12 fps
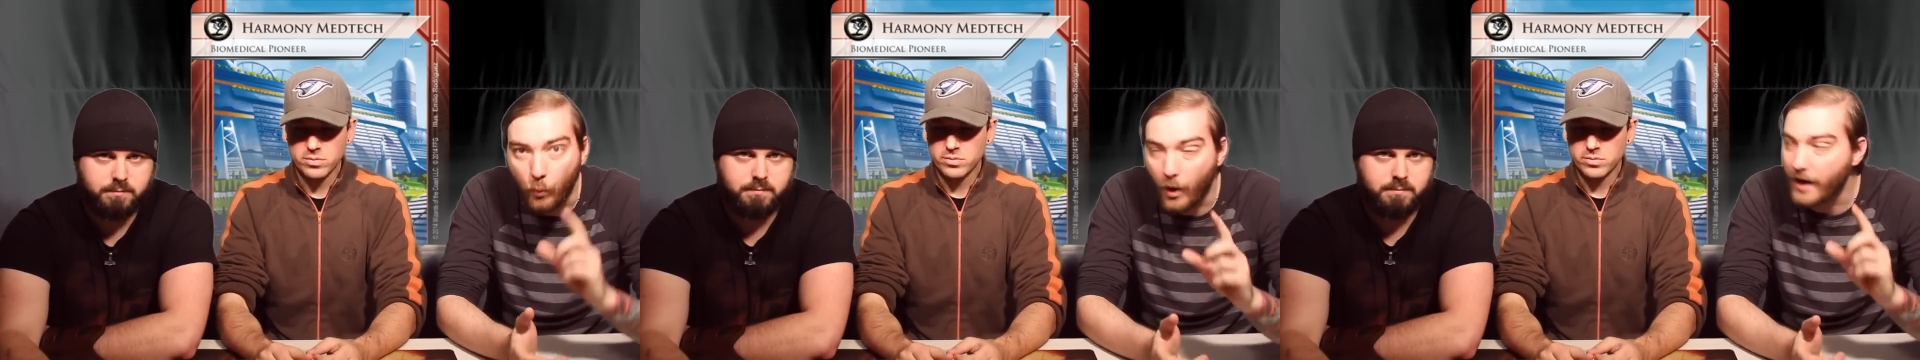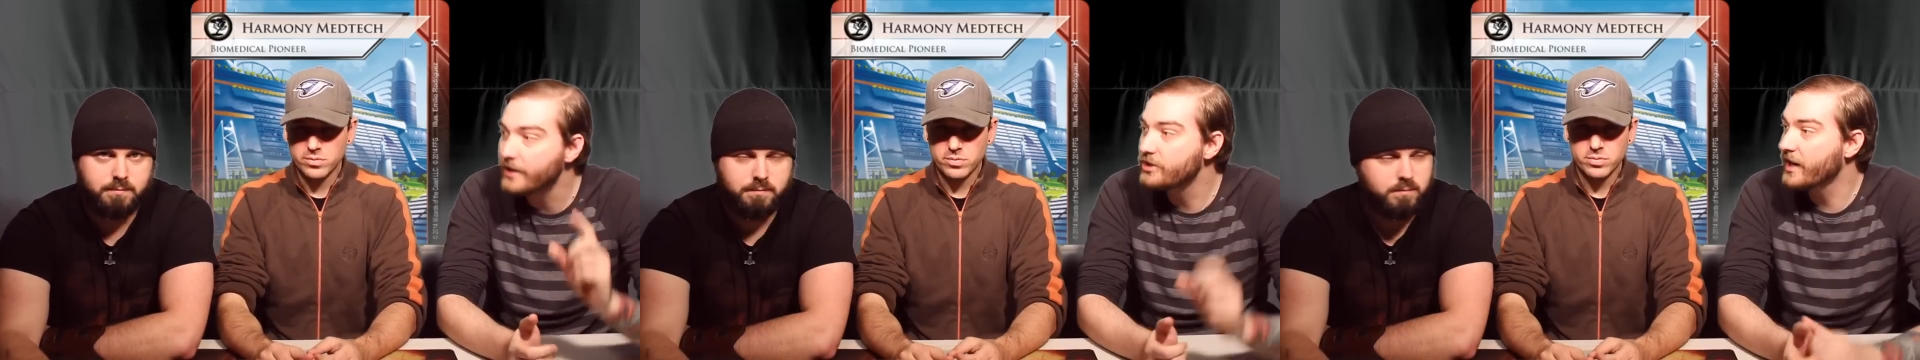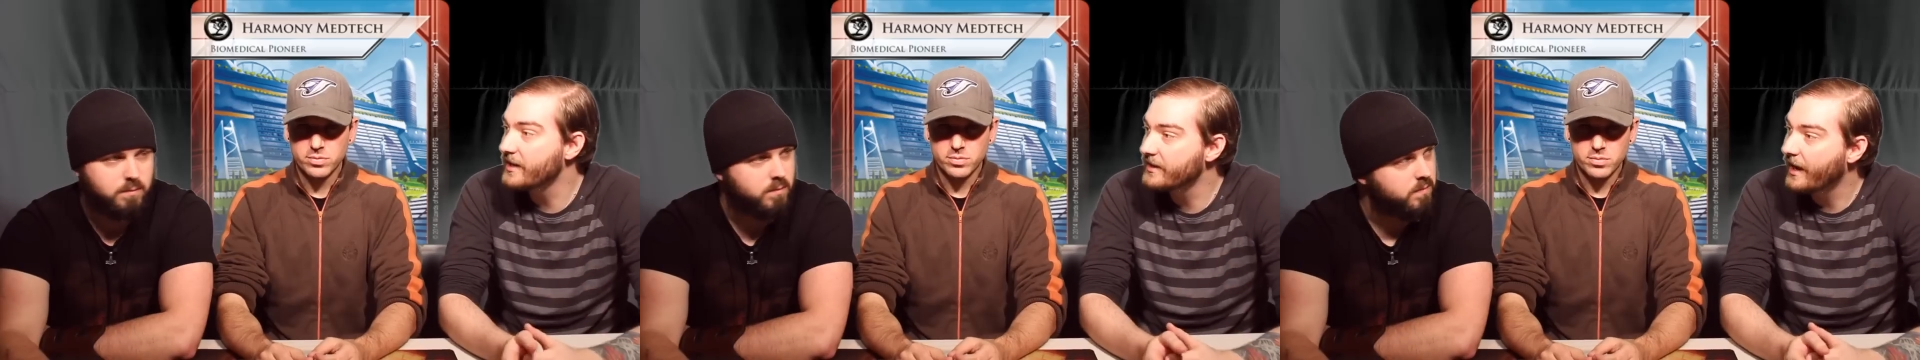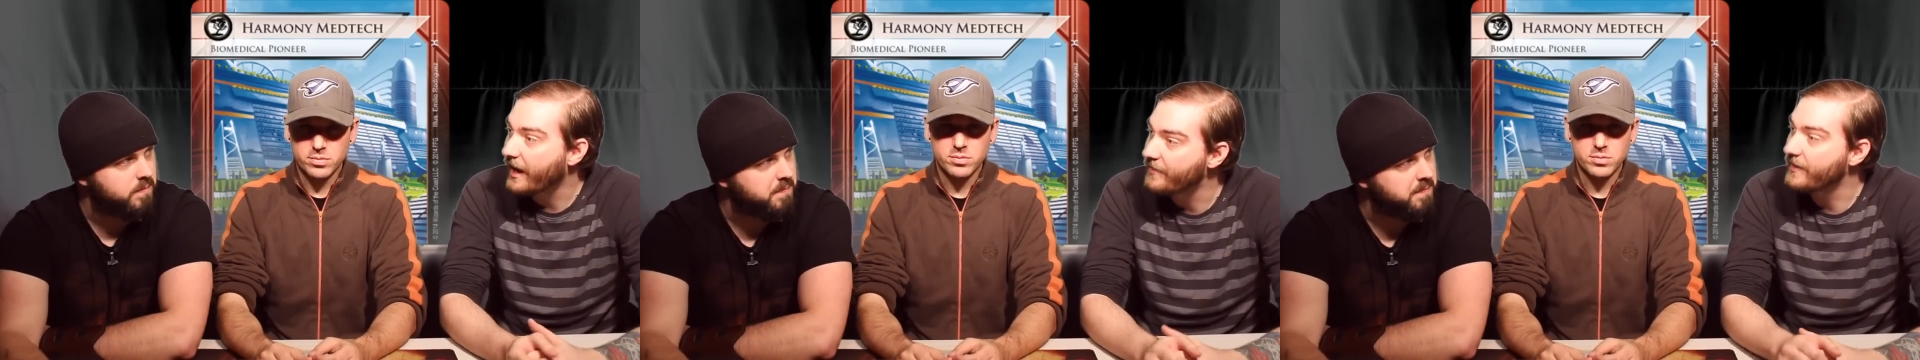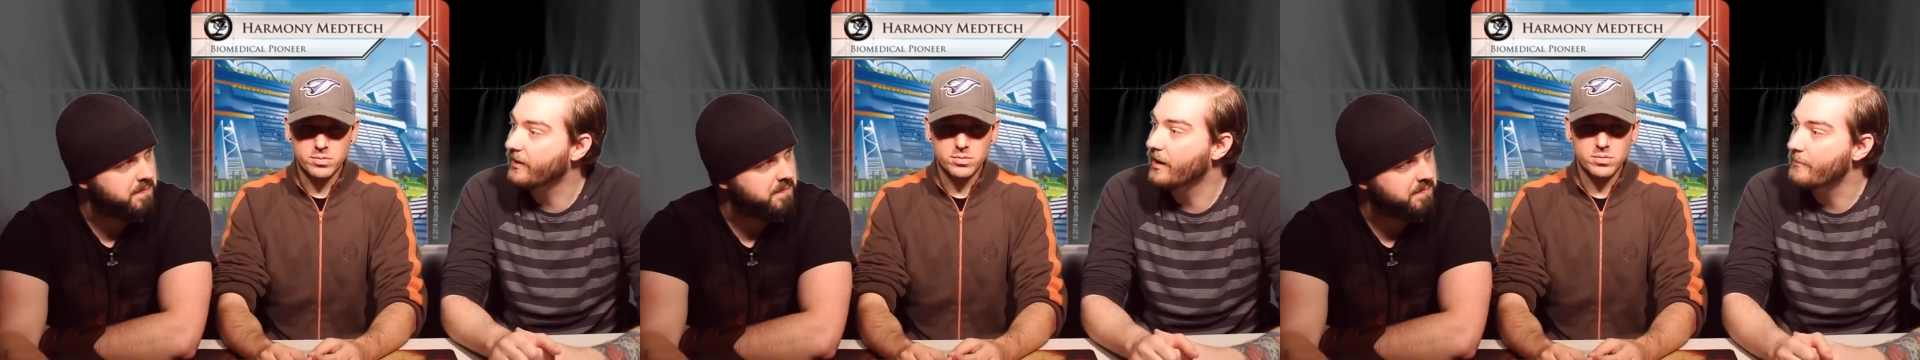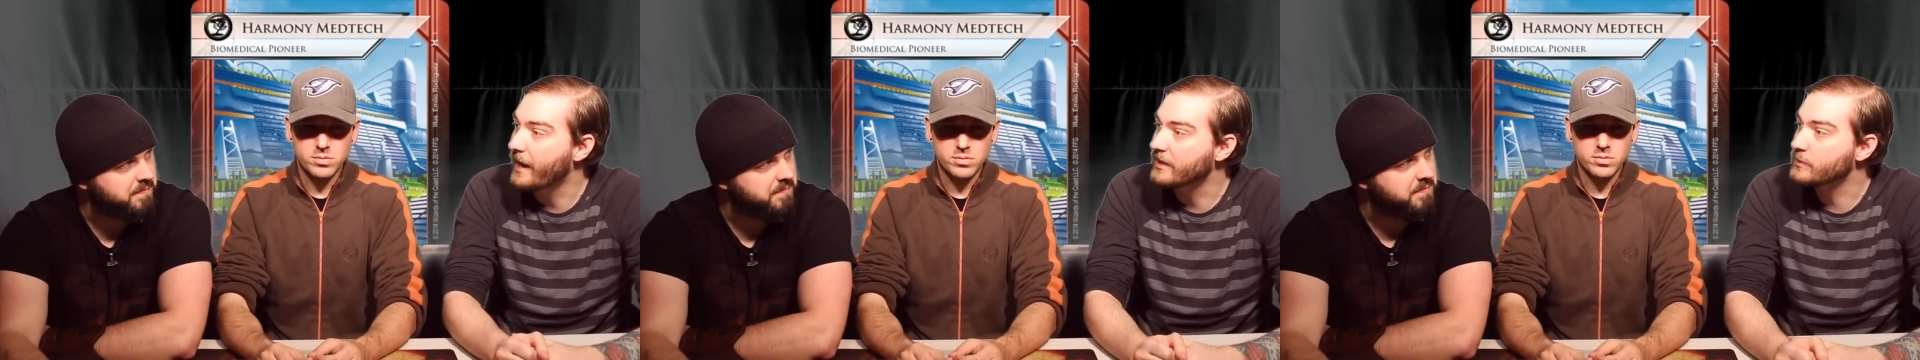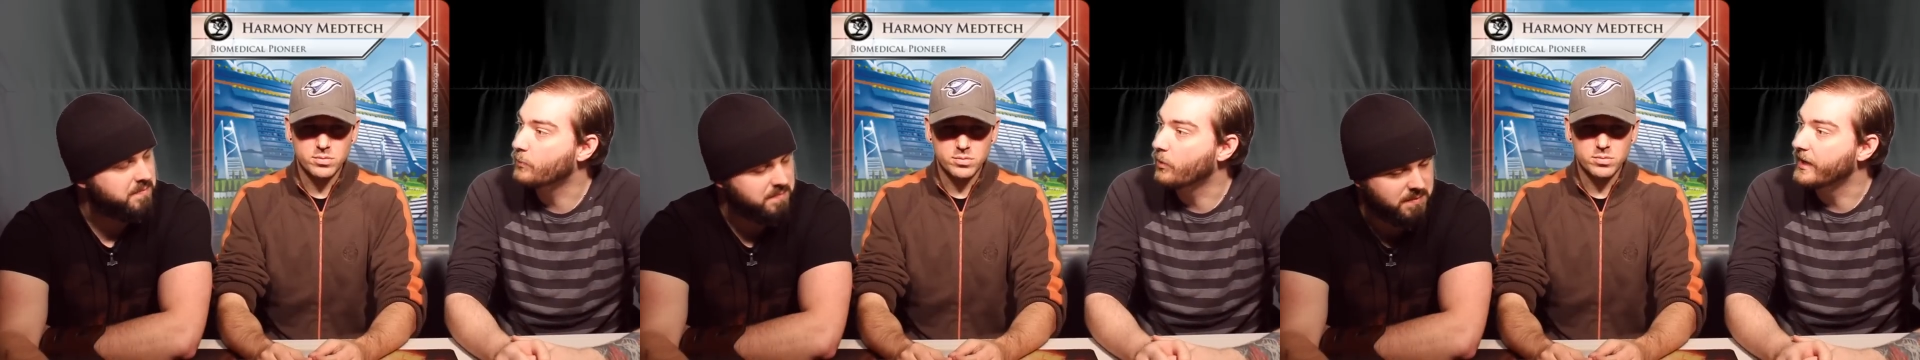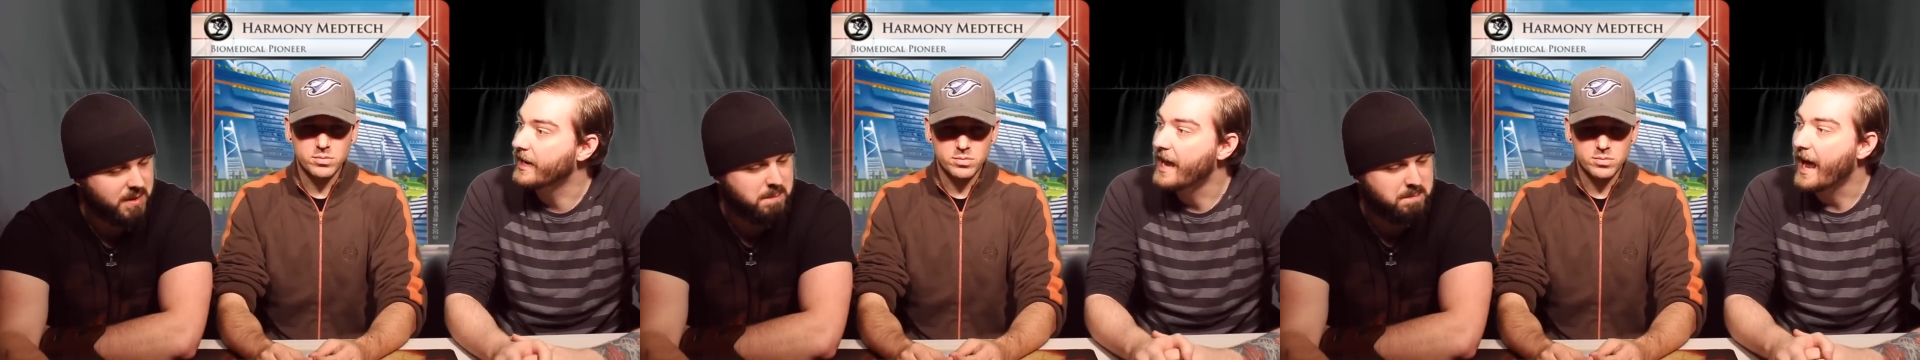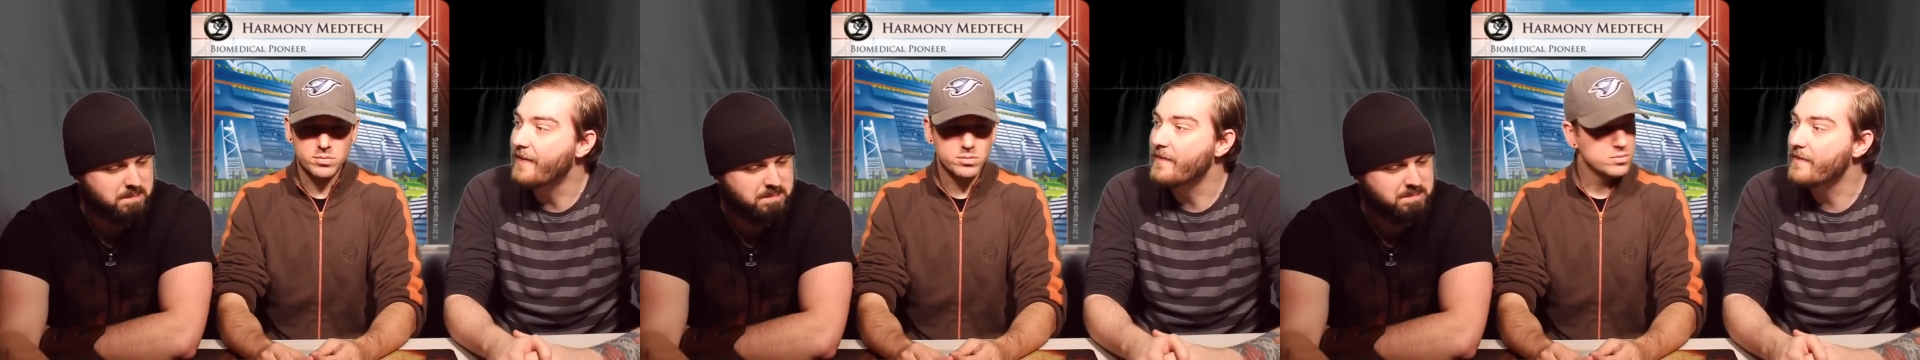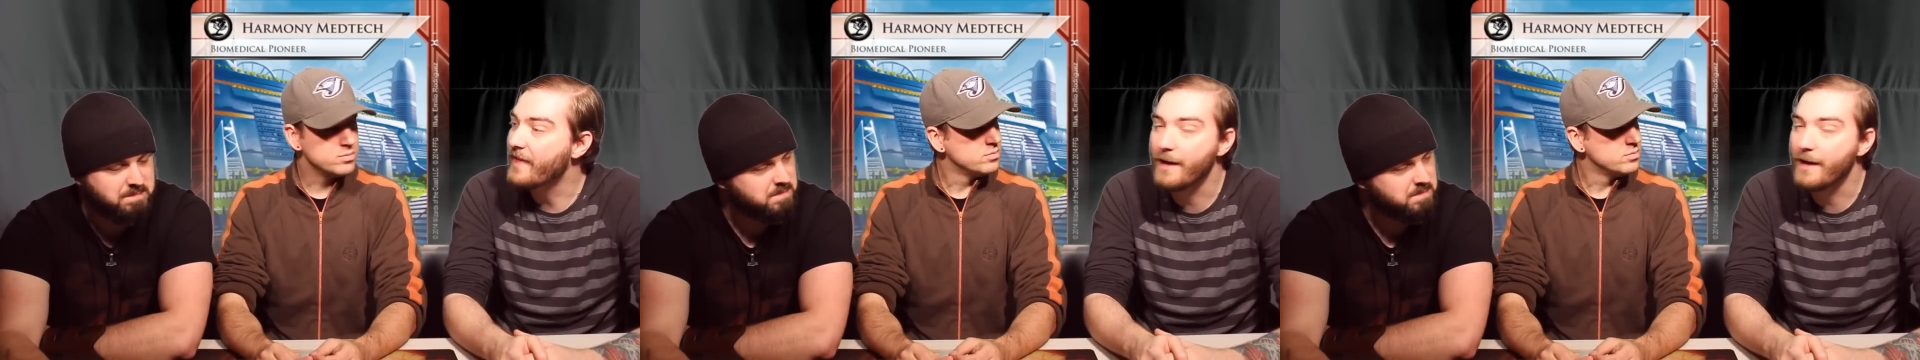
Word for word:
Speaker 1: One agenda and they're at match point. Yep. And then